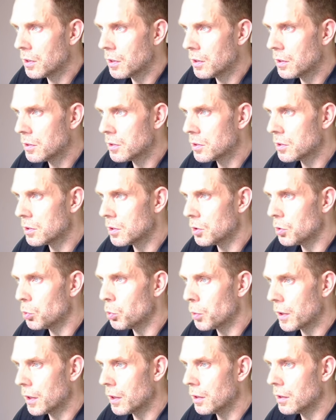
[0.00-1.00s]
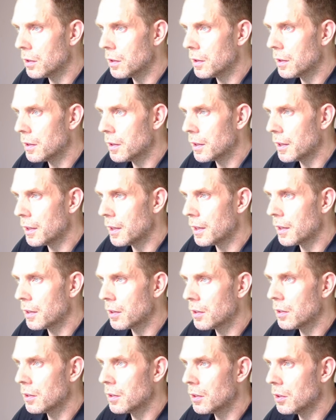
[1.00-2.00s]
So we'll
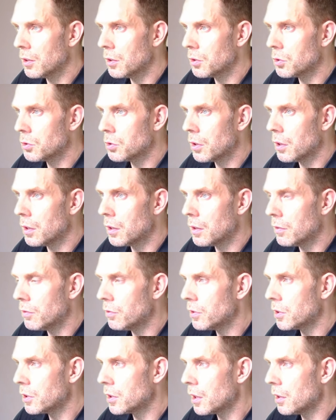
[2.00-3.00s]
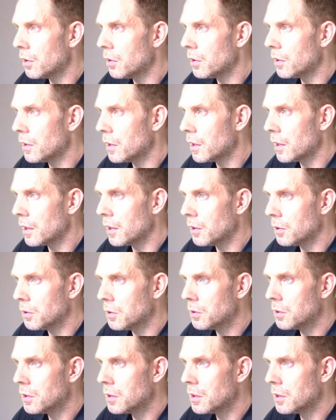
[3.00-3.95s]
again go to our VirtIO